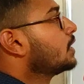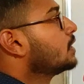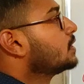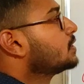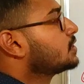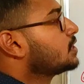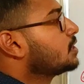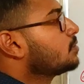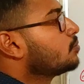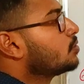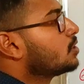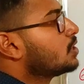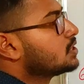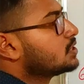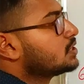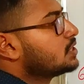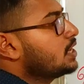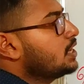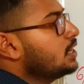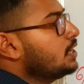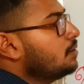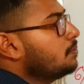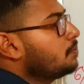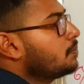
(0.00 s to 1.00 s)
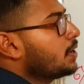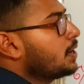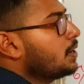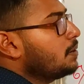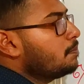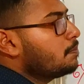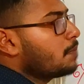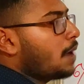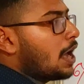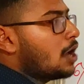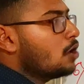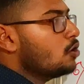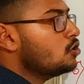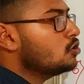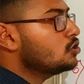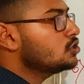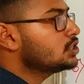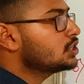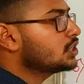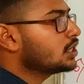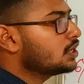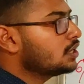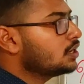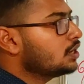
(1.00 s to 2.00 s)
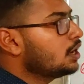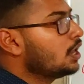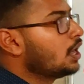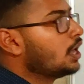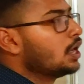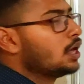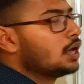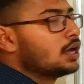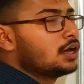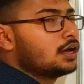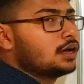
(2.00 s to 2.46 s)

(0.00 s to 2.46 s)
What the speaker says: stimulus. Then in biological,